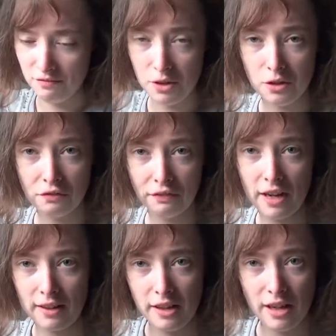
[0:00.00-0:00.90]
you know,
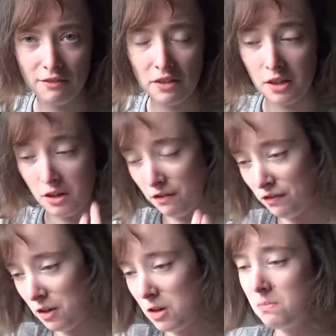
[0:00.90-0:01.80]
finally have that
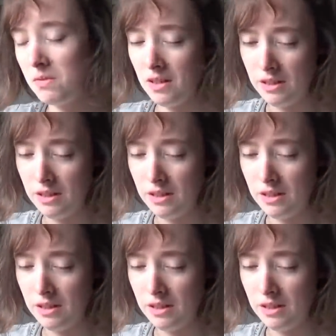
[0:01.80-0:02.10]
confirmed.